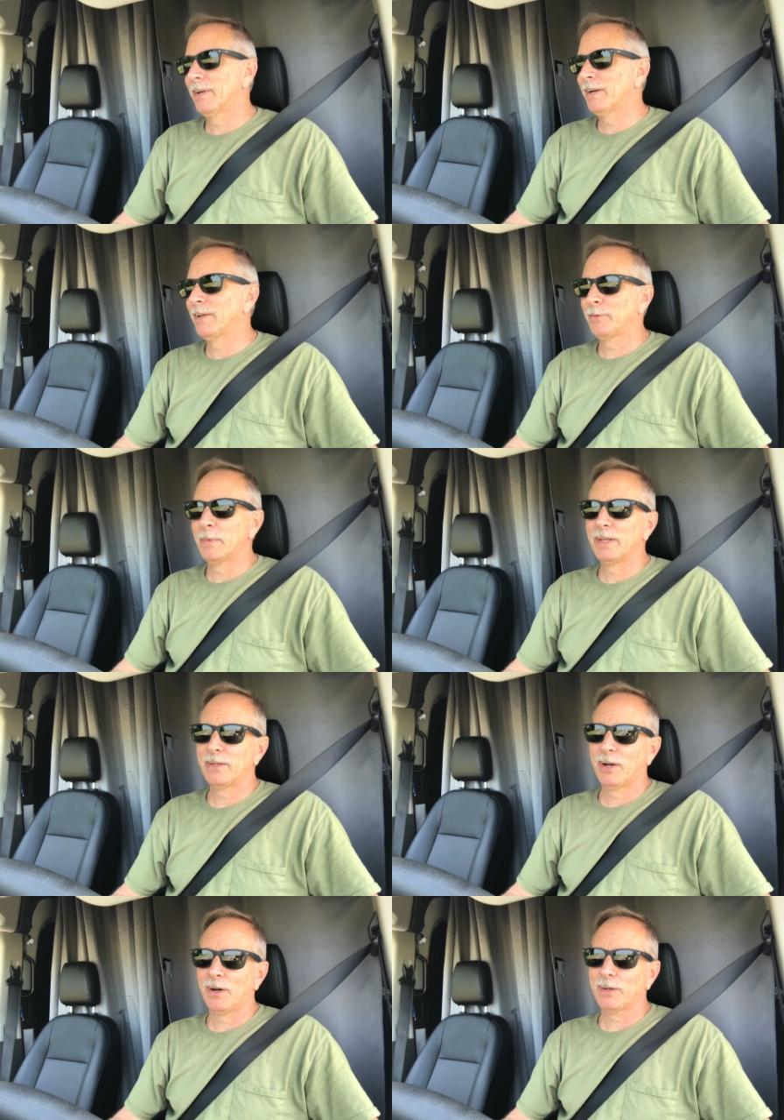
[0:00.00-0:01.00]
has been
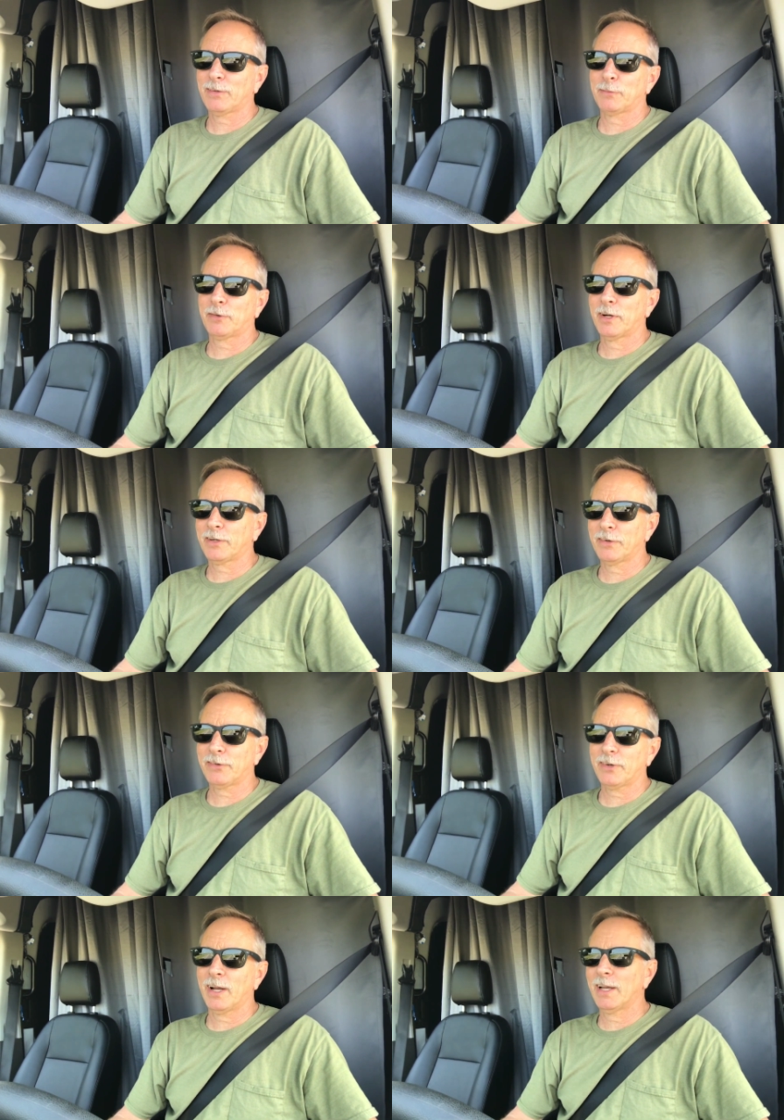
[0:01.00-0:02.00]
talks of trucker
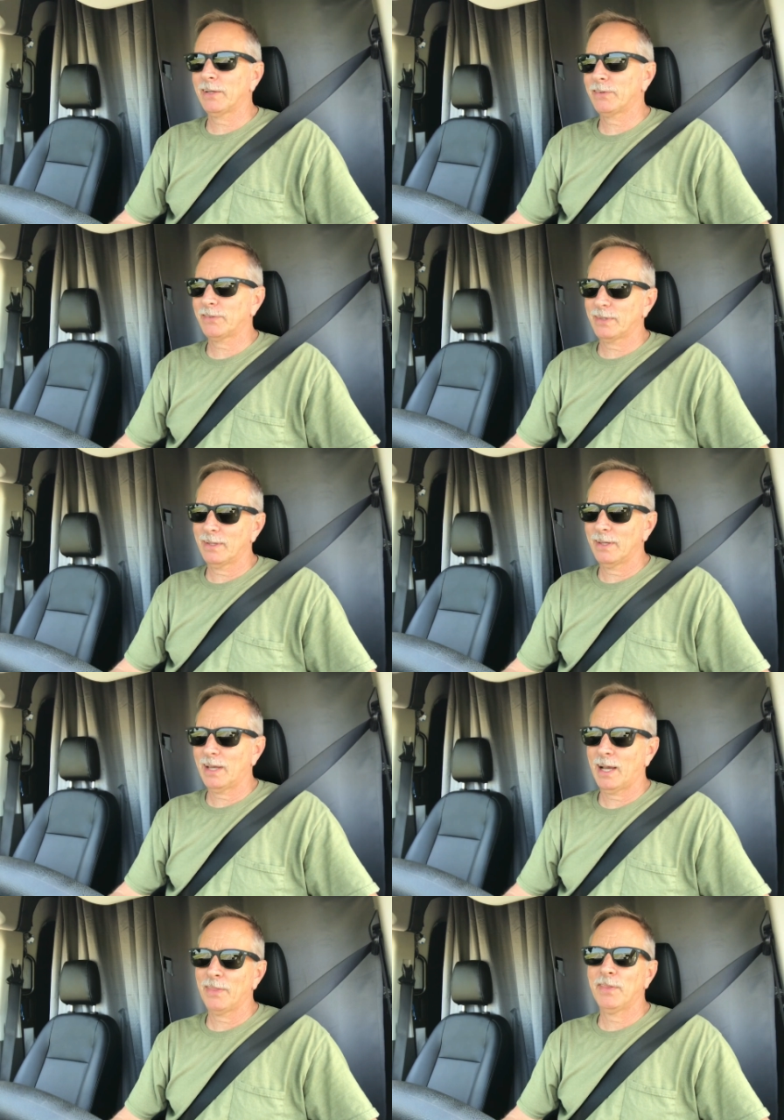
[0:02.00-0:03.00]
strikes,
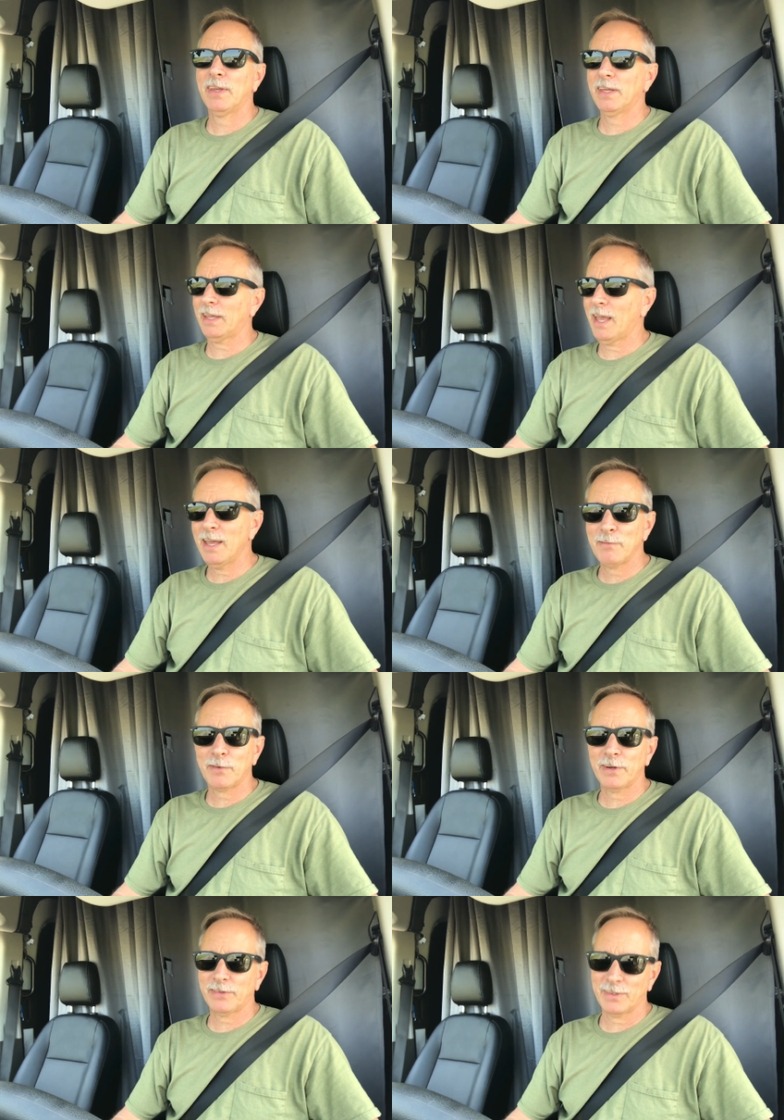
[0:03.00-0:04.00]
I think,
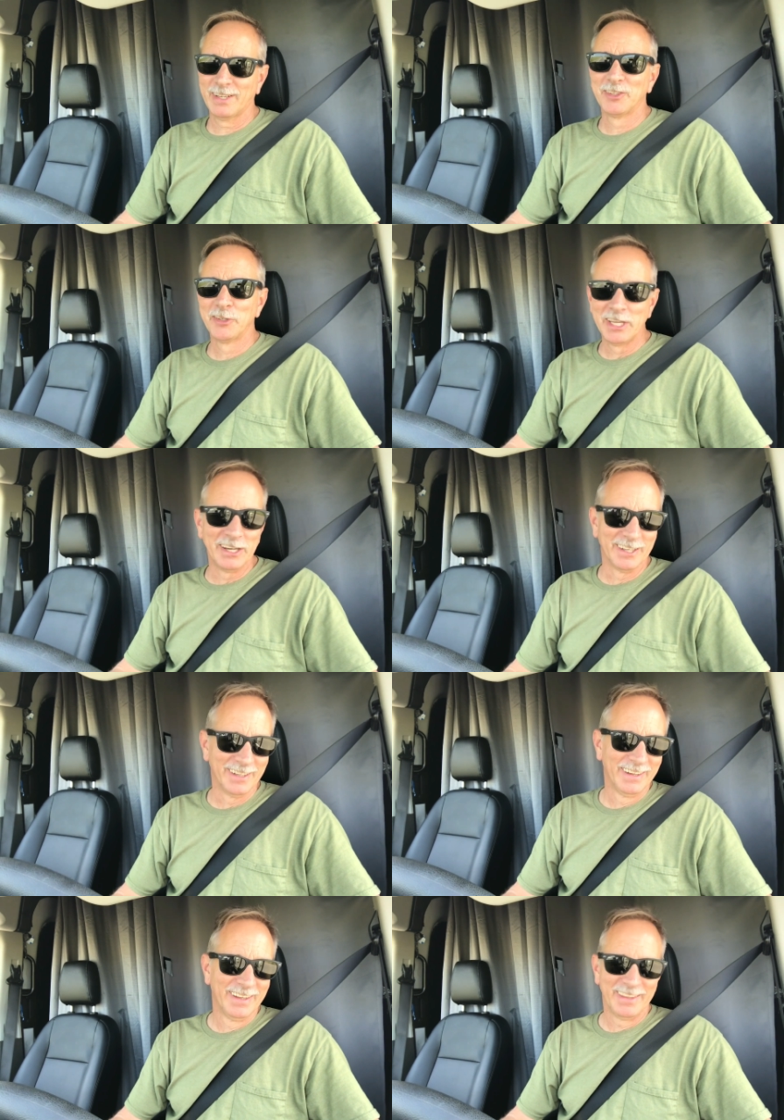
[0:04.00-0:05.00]
every single
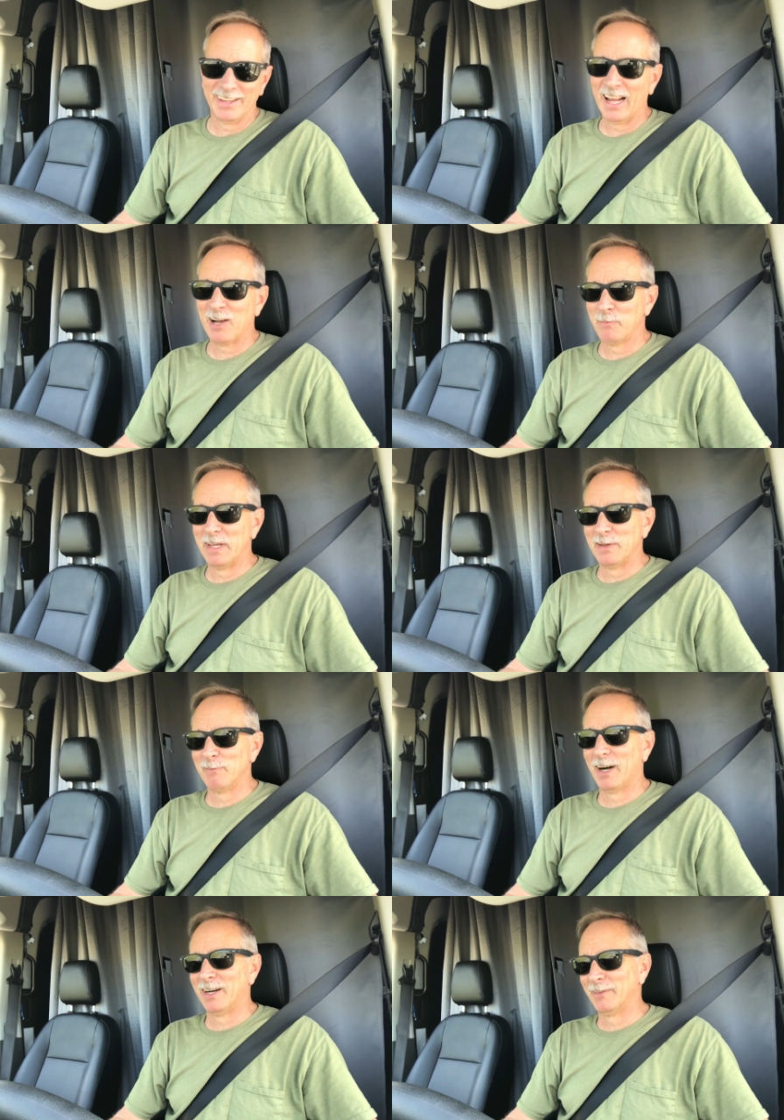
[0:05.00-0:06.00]
year that I've been
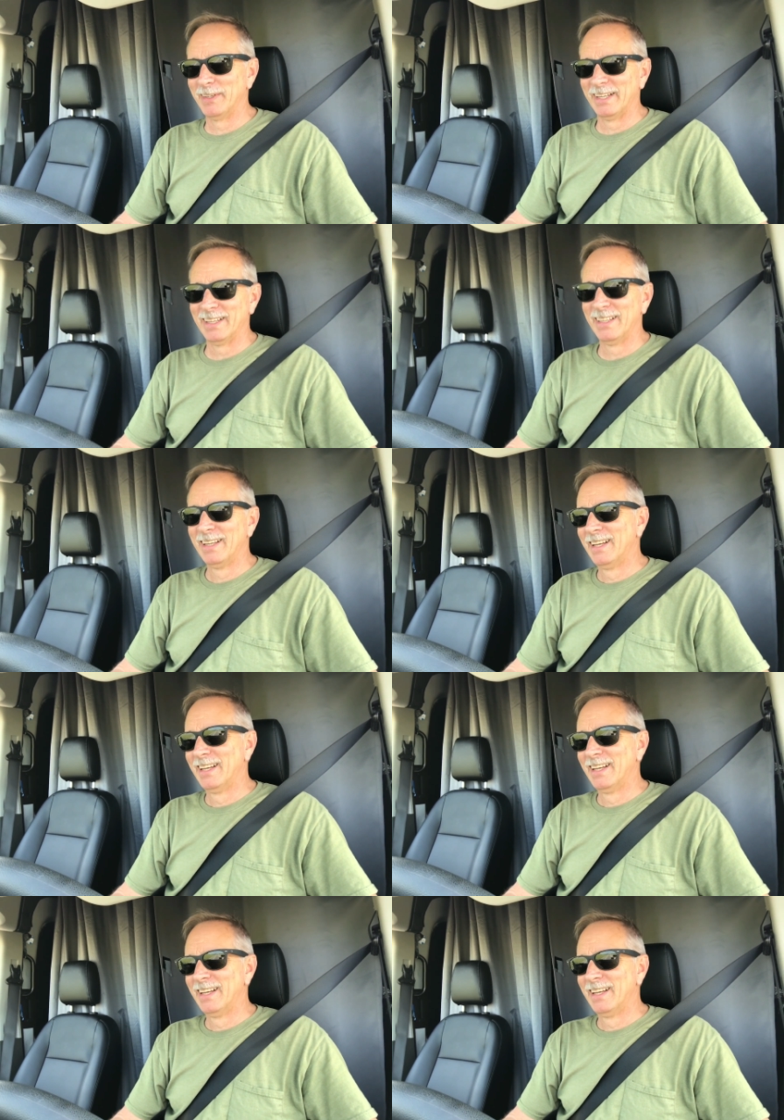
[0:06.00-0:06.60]
involved in it.